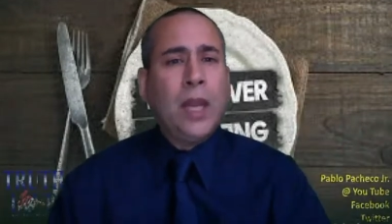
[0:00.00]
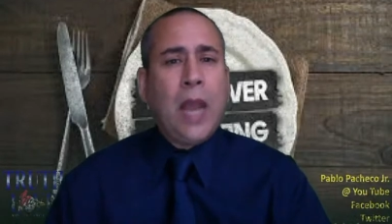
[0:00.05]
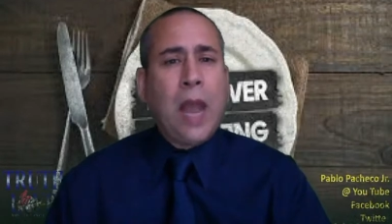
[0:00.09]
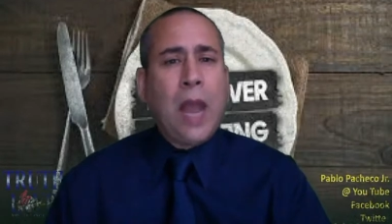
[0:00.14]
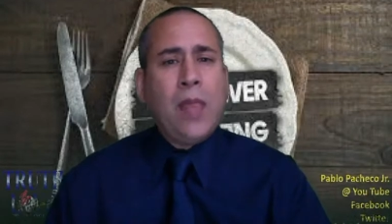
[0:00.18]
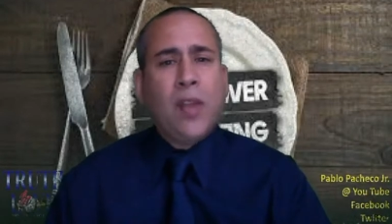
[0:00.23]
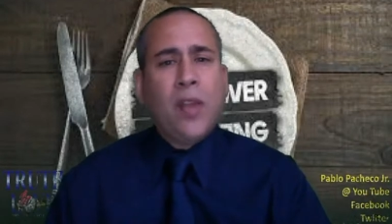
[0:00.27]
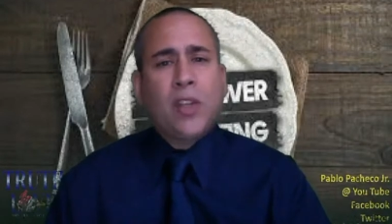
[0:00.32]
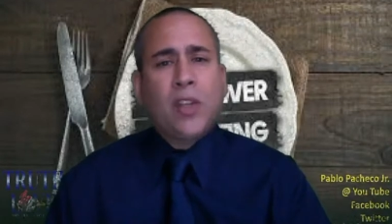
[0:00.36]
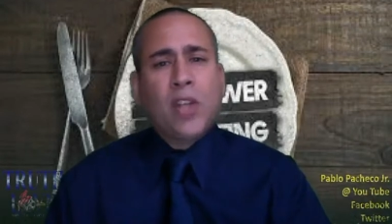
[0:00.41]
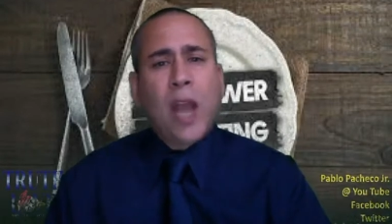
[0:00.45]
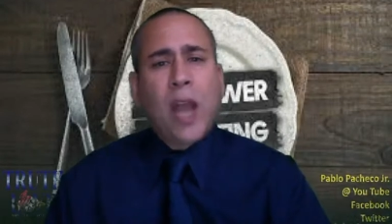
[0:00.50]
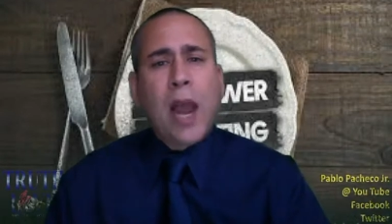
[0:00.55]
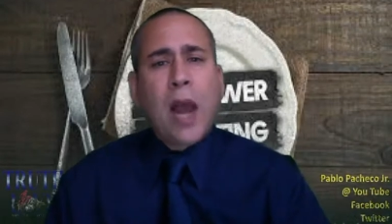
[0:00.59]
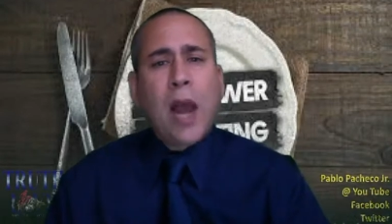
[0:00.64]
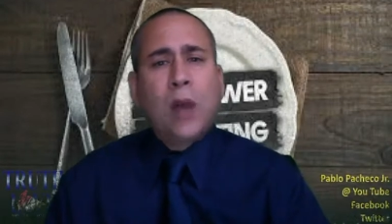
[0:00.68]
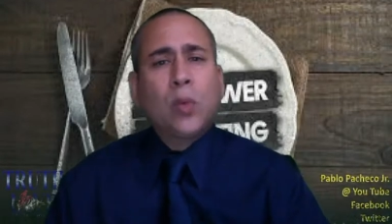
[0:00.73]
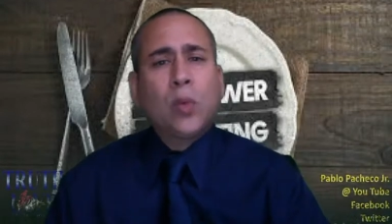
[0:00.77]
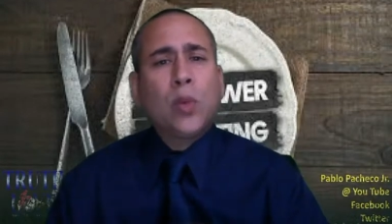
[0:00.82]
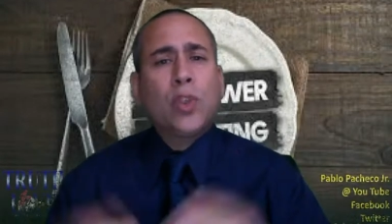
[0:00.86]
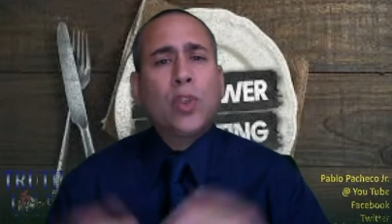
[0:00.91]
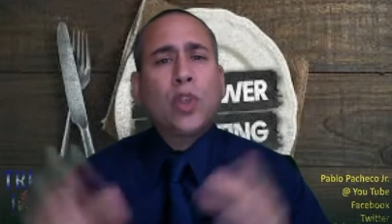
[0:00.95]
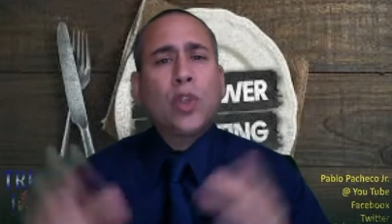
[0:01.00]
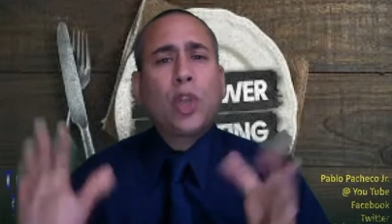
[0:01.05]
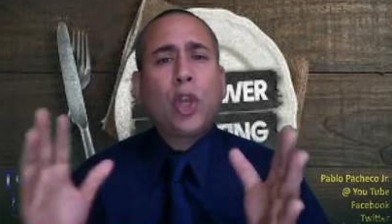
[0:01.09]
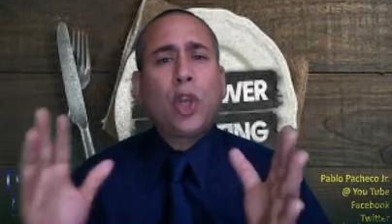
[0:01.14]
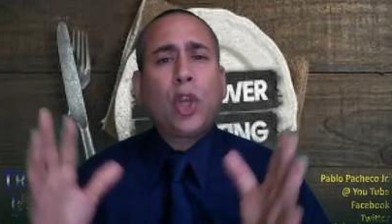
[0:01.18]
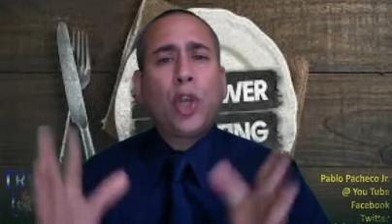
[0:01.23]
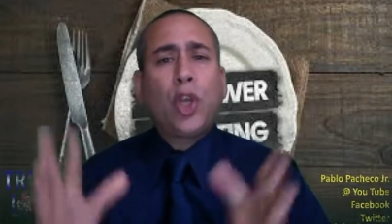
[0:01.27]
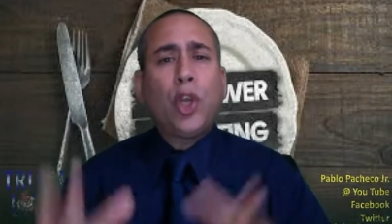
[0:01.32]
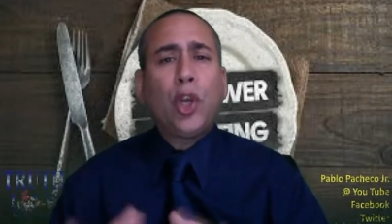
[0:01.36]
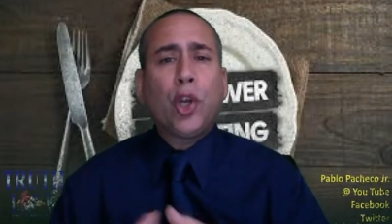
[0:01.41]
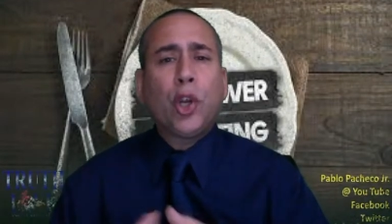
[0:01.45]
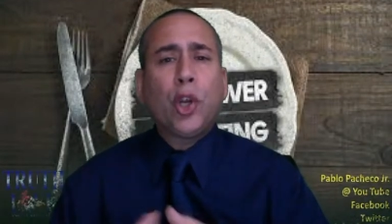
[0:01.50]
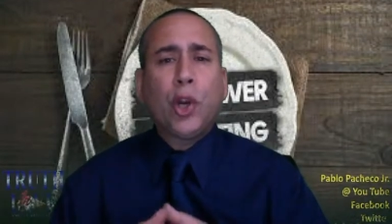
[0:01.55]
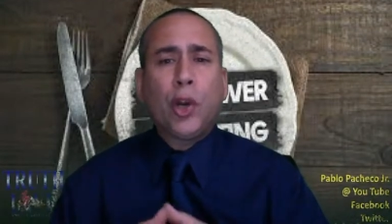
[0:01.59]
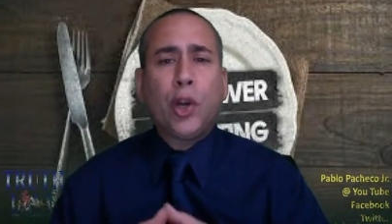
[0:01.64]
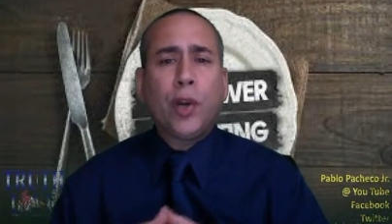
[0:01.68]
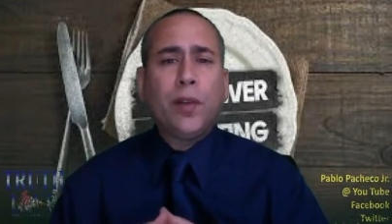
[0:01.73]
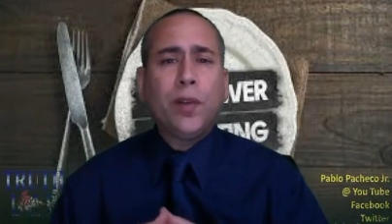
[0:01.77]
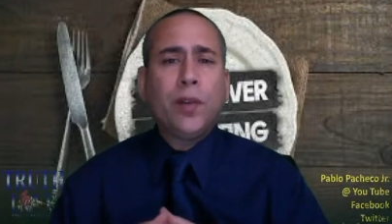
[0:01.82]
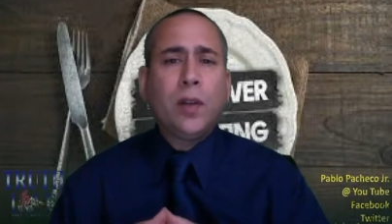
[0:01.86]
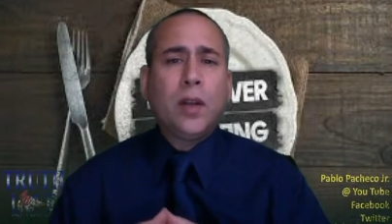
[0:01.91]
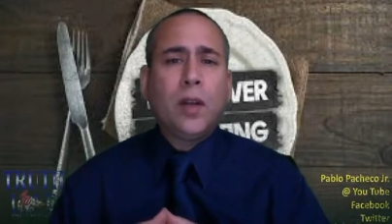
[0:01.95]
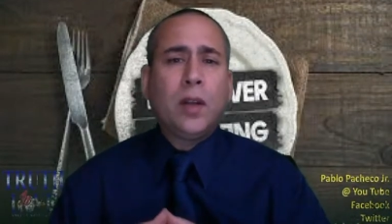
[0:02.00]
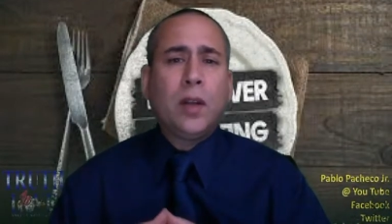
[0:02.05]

And the child was cured